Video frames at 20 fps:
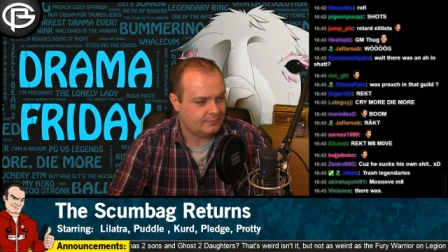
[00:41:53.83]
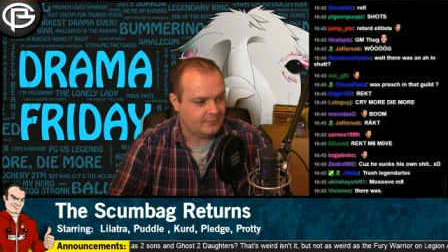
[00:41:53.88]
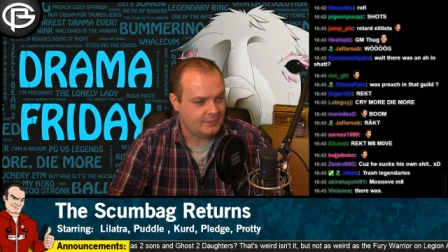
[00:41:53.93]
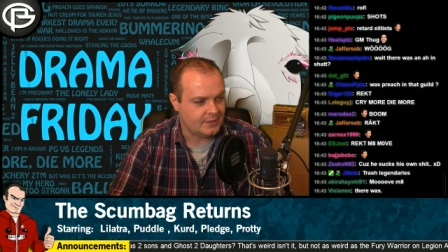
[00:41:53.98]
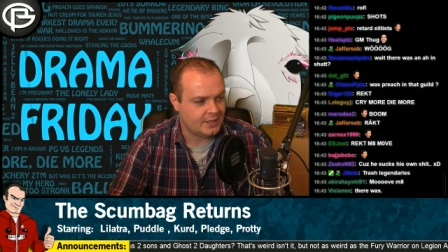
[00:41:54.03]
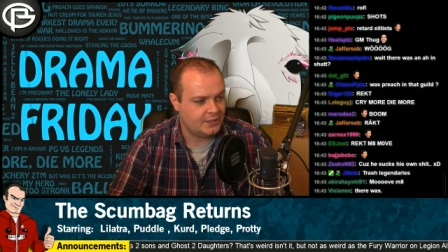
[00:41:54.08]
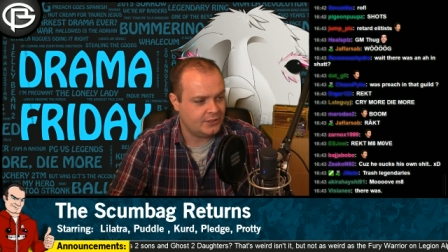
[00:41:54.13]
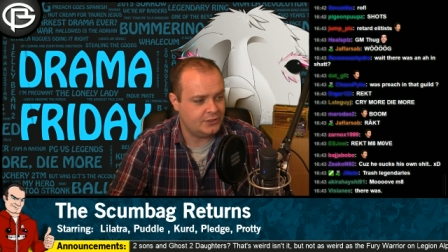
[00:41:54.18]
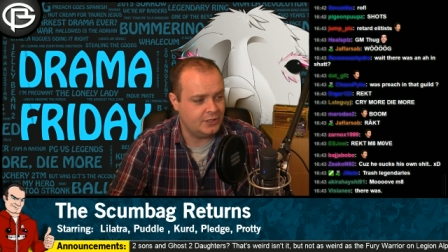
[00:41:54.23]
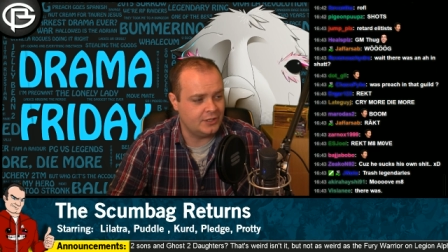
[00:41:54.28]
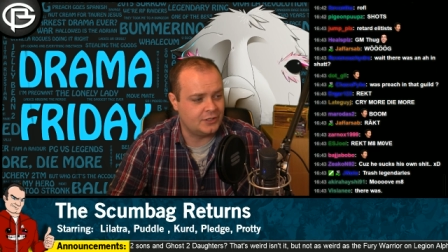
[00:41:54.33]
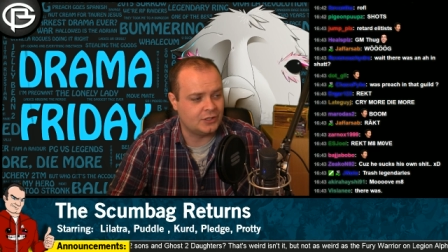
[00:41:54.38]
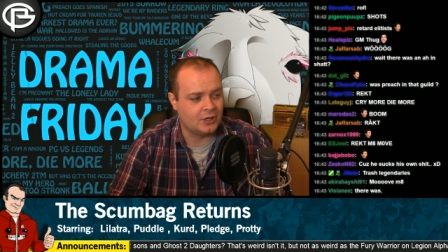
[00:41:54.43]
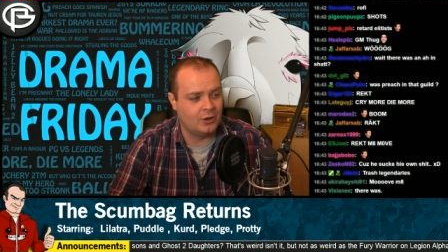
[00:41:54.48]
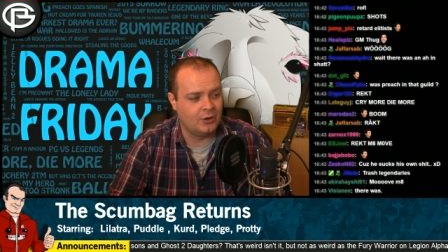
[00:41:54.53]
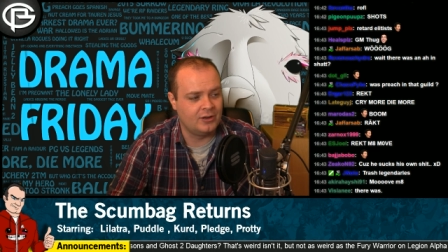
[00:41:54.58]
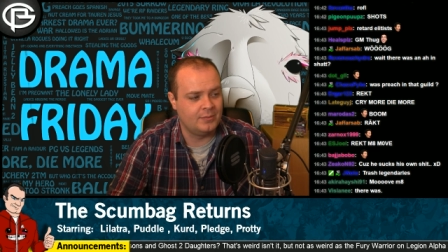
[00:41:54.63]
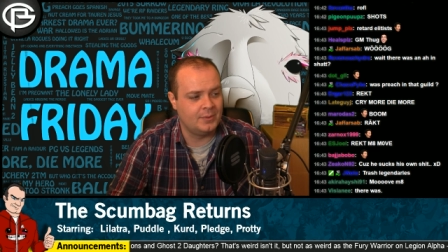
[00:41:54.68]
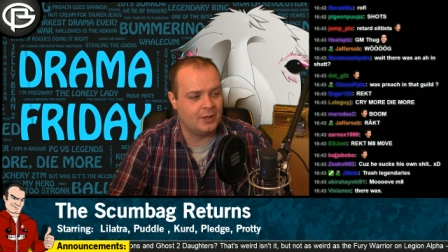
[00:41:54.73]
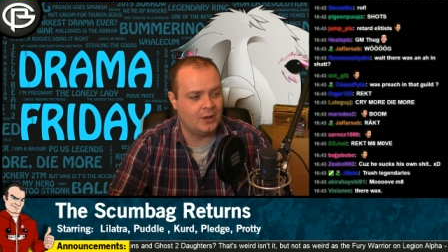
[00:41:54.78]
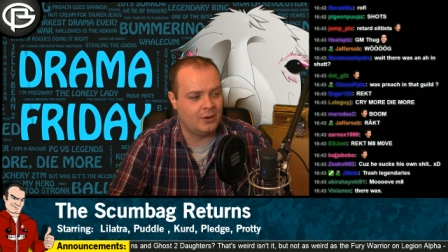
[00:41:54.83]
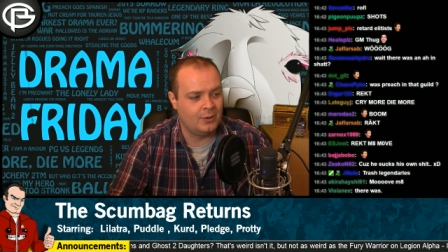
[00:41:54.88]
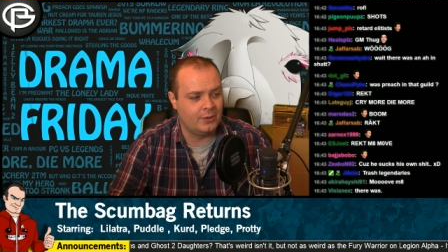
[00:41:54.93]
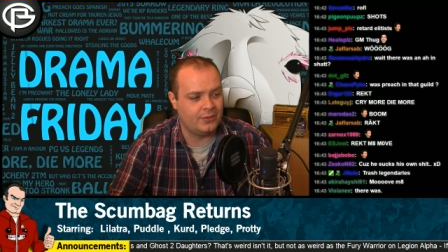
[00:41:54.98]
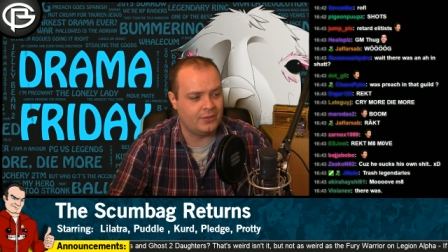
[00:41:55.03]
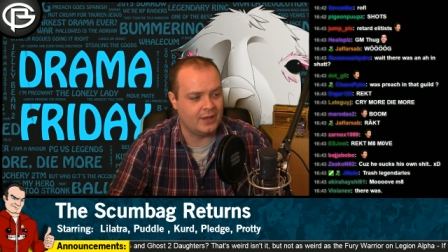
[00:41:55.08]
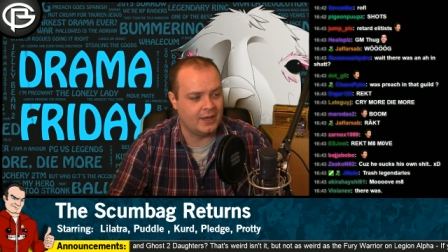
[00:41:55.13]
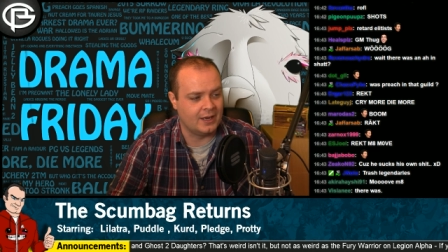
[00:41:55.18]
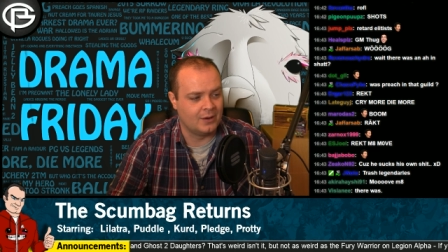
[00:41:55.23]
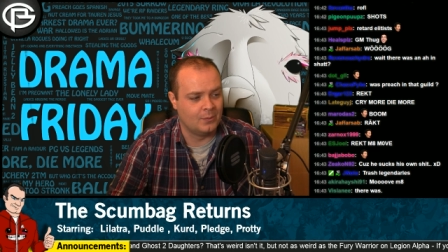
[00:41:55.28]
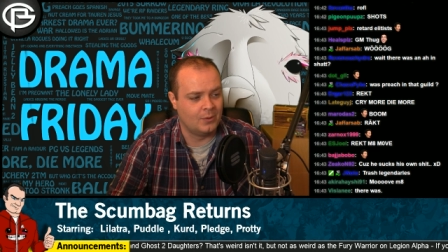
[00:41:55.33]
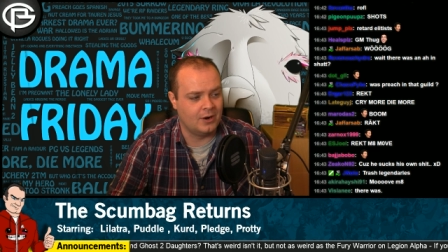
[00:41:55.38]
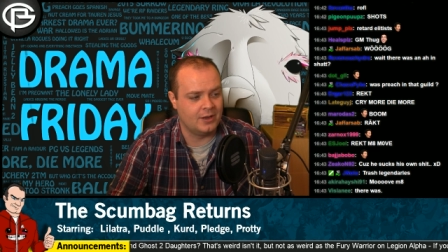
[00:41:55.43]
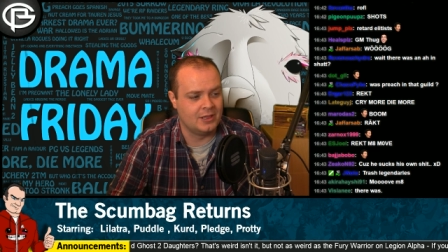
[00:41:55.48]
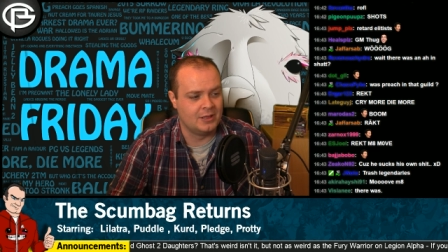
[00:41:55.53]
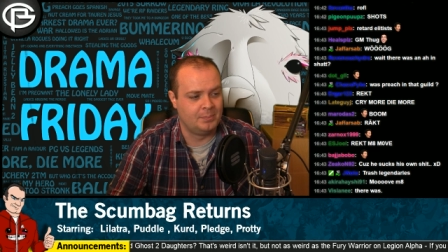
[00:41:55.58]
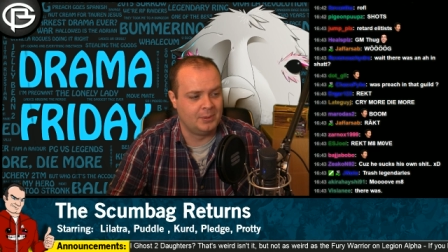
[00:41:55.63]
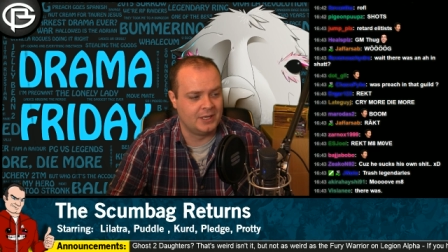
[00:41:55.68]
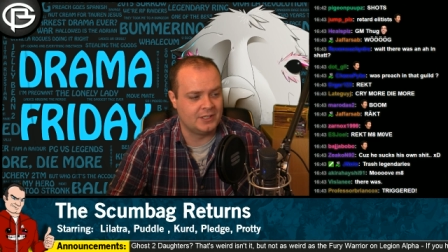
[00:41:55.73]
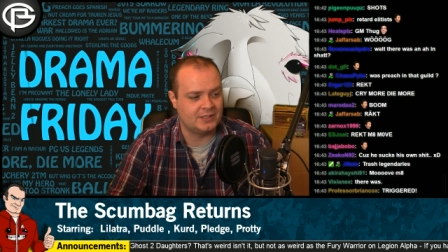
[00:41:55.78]
She told him the whole thing. And what did the
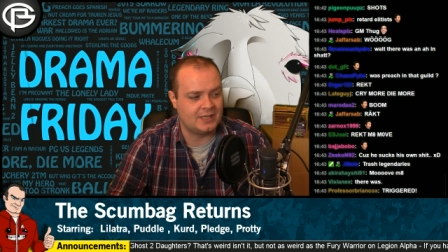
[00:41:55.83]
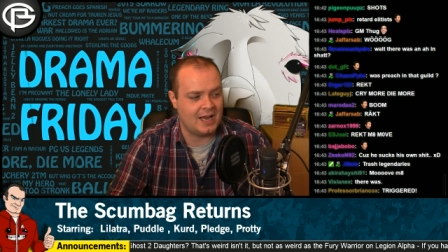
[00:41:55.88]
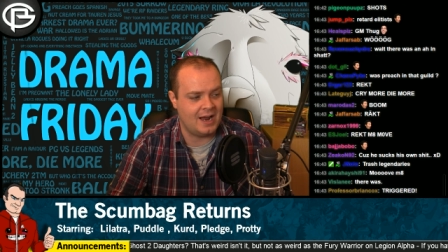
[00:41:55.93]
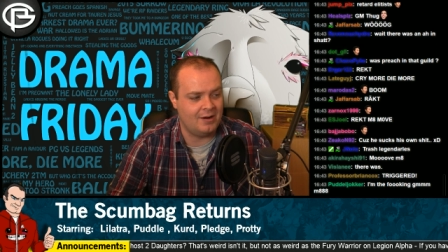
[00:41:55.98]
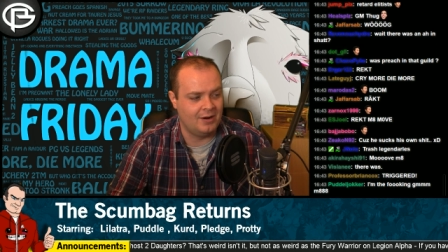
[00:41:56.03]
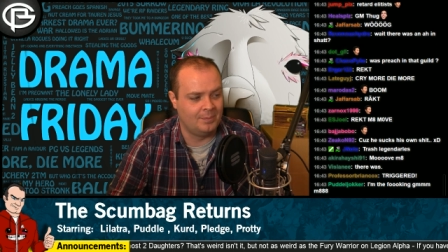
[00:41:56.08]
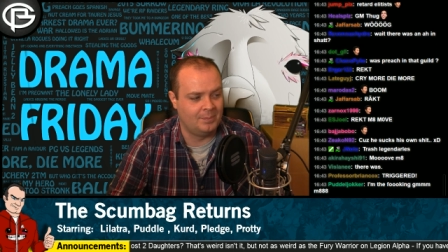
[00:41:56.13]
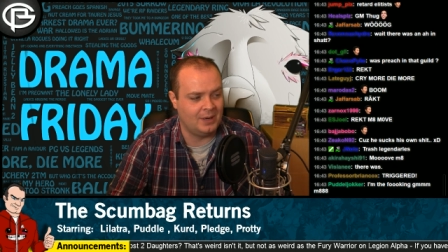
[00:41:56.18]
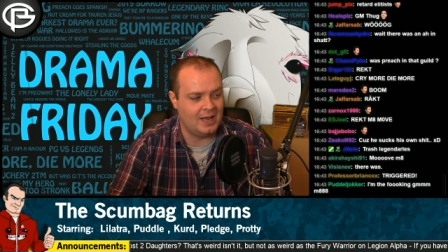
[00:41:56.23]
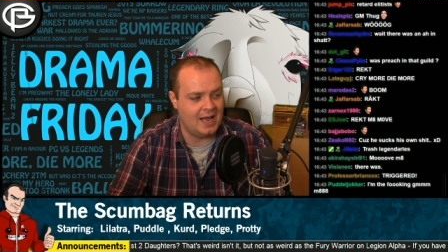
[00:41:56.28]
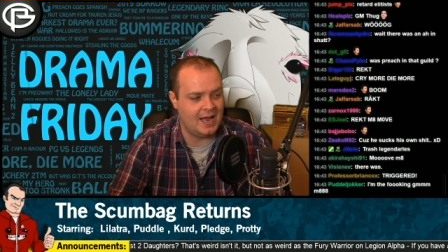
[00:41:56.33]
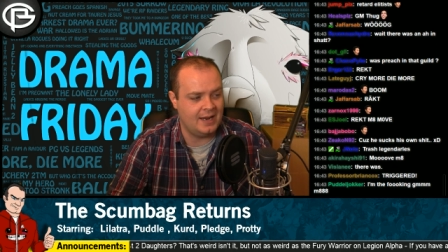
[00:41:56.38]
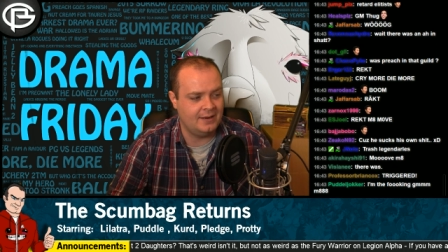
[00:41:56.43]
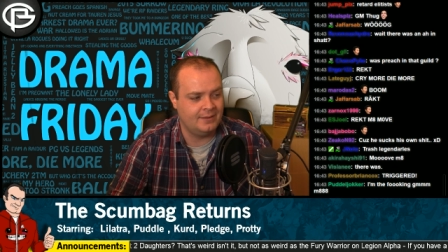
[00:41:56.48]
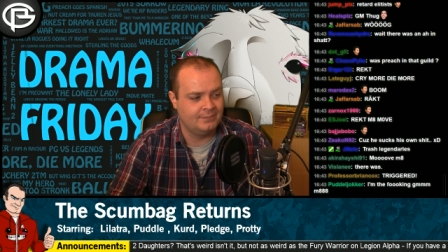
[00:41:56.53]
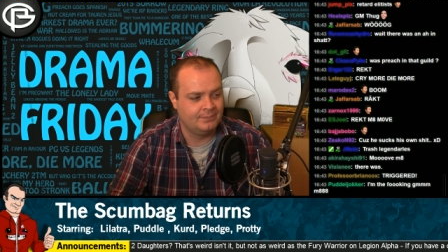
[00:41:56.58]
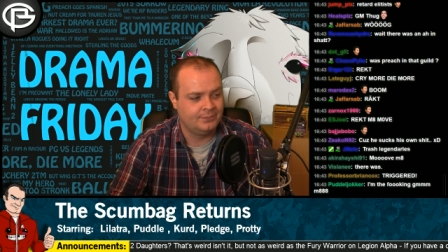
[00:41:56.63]
Blizz guy reply?